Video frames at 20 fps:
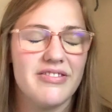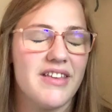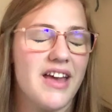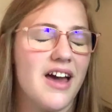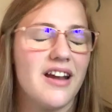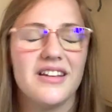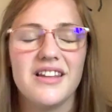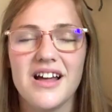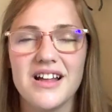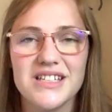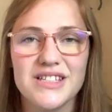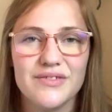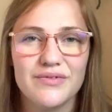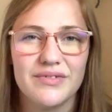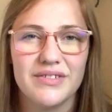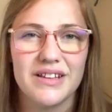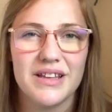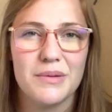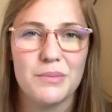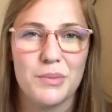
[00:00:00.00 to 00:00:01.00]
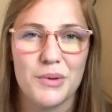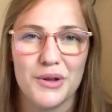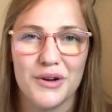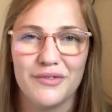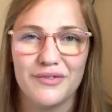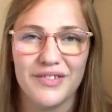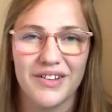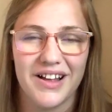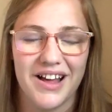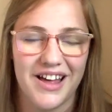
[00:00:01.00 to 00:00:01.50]
They had lots of really
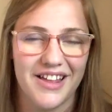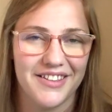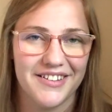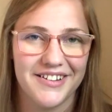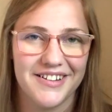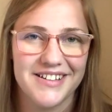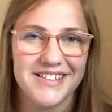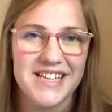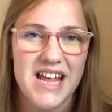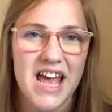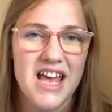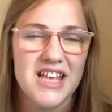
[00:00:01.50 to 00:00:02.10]
beautiful colors